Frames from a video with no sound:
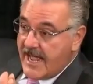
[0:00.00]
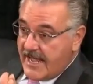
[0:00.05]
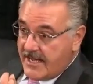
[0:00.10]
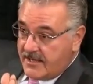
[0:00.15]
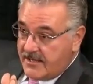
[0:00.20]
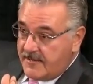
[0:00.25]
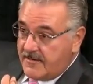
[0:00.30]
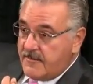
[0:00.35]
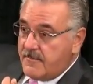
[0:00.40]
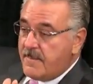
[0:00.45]

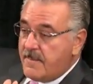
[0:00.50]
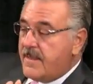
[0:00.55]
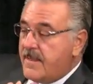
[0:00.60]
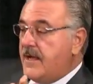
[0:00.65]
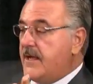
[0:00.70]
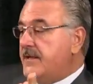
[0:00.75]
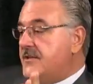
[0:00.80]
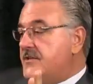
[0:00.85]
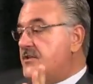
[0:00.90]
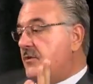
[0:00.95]
guy.
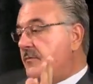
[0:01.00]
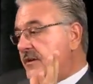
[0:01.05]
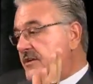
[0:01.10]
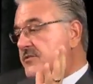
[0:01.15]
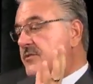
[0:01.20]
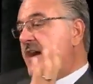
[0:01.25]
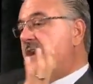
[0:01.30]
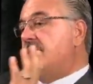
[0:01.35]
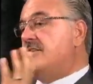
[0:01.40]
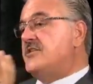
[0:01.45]
And so
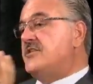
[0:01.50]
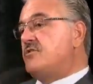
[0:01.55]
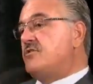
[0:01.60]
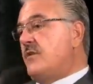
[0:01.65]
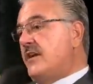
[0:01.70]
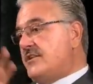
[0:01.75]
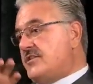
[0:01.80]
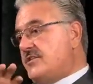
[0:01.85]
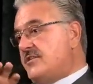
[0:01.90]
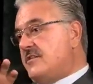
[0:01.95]
we tried to
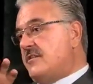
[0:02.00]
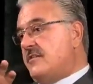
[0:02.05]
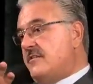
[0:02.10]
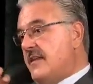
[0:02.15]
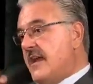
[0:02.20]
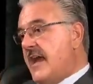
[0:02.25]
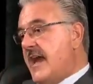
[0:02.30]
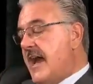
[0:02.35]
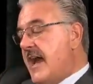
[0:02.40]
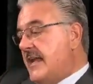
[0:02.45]
switch
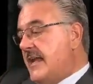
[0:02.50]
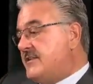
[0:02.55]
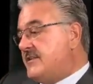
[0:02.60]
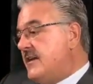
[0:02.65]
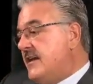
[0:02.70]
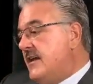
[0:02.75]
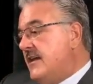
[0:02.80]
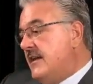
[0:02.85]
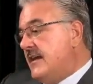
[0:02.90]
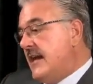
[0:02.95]
the
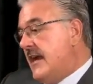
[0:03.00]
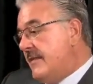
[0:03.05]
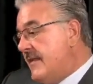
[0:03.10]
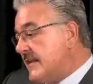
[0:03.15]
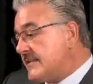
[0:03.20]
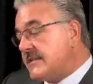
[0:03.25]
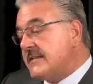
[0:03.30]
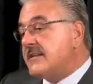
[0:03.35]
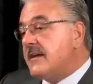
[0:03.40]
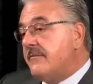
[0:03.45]
hats. And
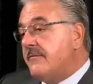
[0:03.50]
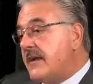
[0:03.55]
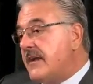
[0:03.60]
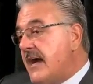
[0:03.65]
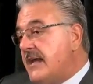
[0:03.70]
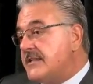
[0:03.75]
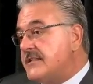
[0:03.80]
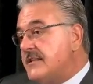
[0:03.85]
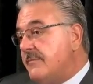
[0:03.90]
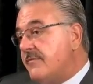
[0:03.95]
that's a tough
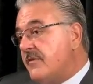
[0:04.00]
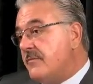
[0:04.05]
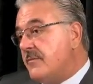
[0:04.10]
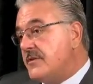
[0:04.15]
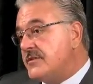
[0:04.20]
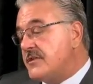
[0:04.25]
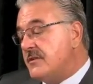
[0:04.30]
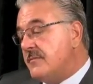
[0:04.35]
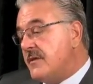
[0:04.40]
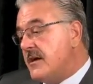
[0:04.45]
concept for
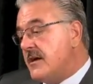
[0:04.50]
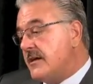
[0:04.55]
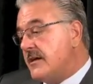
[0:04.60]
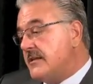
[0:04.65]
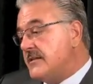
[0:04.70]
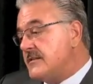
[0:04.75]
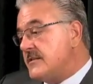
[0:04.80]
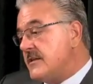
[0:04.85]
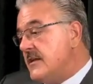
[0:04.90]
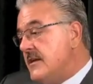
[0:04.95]
most
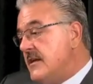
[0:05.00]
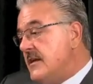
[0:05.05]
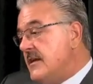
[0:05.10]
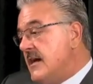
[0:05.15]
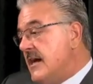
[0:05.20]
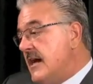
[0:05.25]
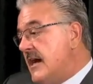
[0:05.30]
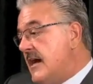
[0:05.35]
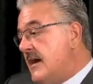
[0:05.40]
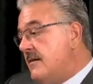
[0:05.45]
Americans.
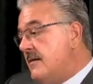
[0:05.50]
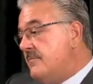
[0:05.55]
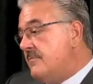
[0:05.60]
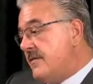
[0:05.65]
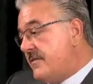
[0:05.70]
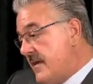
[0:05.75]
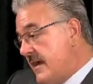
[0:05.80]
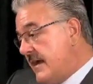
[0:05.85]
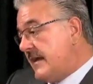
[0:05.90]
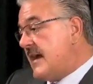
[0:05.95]

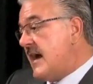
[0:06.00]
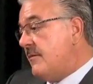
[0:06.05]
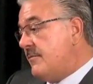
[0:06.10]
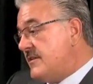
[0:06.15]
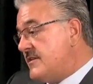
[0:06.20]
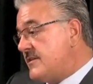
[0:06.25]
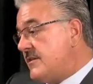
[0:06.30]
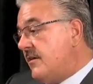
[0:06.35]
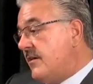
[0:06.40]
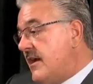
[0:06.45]
But thank
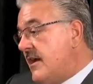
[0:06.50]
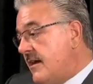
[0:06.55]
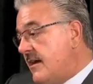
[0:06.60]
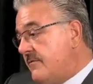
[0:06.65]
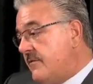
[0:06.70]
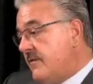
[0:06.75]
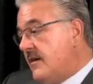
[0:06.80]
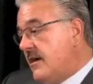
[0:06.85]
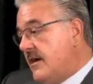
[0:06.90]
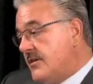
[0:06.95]
God we still
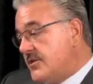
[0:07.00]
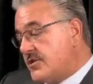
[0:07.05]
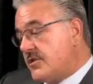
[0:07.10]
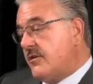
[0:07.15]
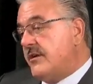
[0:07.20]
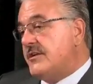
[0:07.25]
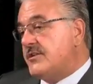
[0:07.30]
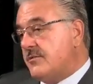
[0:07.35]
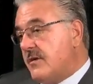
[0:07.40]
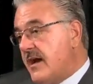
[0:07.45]
have
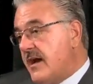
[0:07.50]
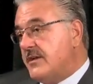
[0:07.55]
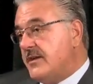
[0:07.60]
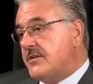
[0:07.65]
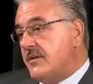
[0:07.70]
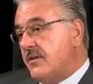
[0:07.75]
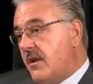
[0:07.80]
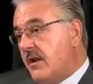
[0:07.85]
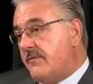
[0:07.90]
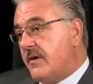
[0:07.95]
jury
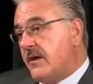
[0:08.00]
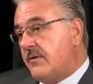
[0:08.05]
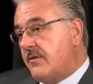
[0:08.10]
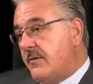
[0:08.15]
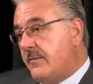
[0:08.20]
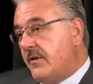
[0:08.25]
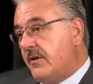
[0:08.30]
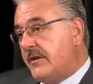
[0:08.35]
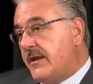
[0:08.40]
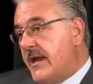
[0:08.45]
trials in all of our
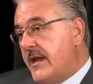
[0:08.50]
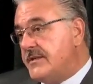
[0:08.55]
criminal